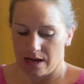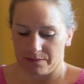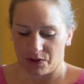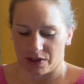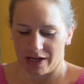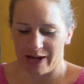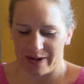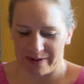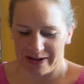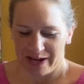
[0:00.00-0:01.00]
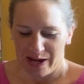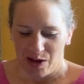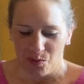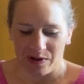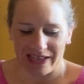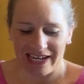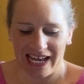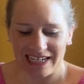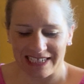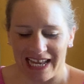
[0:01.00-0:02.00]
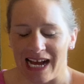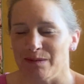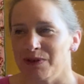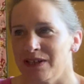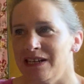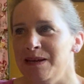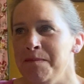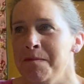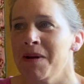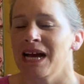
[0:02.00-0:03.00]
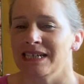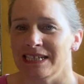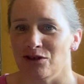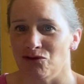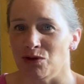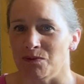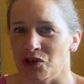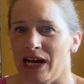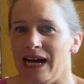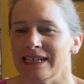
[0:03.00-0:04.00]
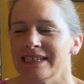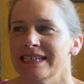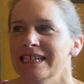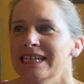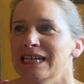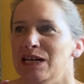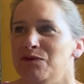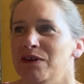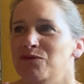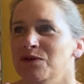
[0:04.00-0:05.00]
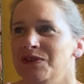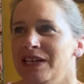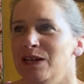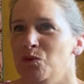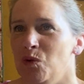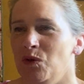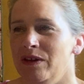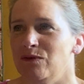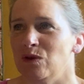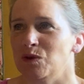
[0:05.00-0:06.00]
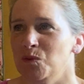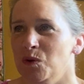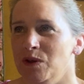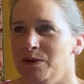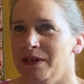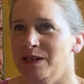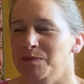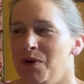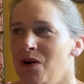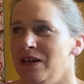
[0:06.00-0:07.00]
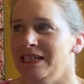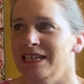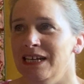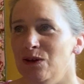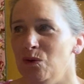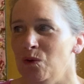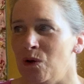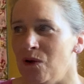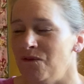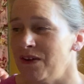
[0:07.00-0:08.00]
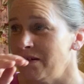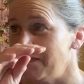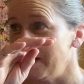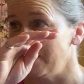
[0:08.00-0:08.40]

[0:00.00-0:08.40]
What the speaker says: So we then had an absolutely manic group chat of everyone saying what they've got and what they were going to buy, and it all got very